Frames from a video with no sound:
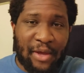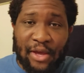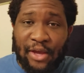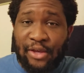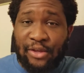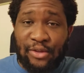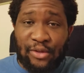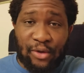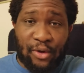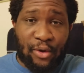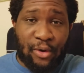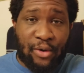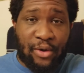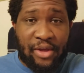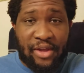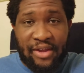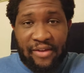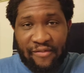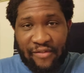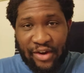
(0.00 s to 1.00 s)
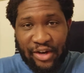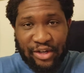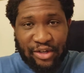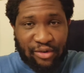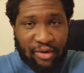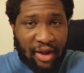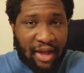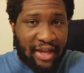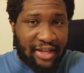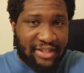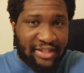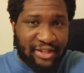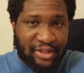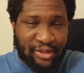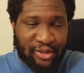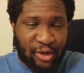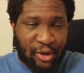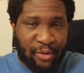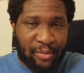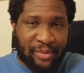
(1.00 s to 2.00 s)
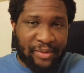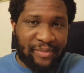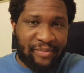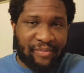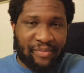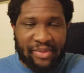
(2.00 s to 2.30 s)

So fingers crossed, here's hoping.